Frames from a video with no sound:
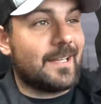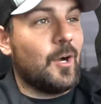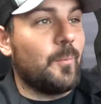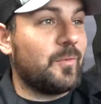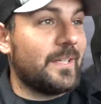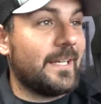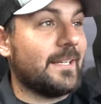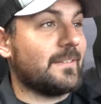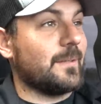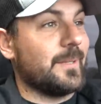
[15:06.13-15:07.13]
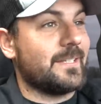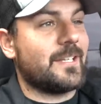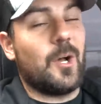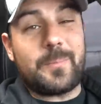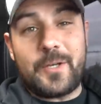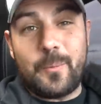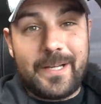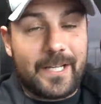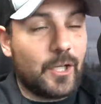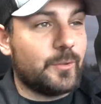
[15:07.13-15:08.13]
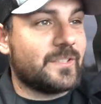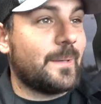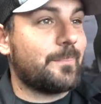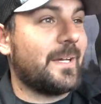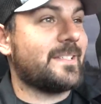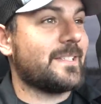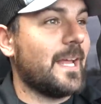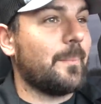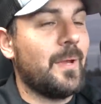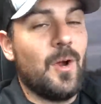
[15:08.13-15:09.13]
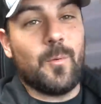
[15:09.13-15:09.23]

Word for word: Hopefully, some of this helped. I know we didn't go step by step.